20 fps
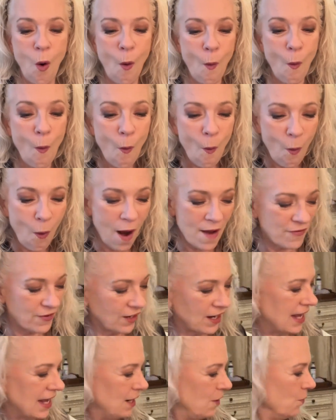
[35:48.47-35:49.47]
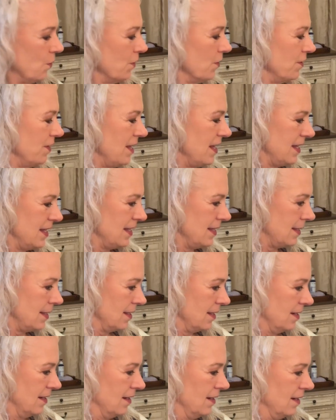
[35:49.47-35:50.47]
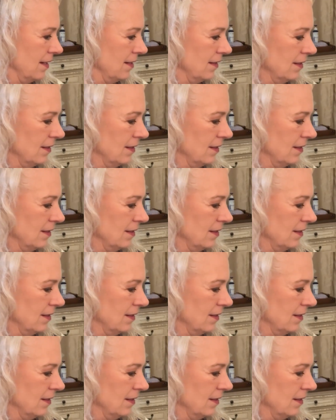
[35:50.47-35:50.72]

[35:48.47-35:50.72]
Oh, I forgot I ordered this.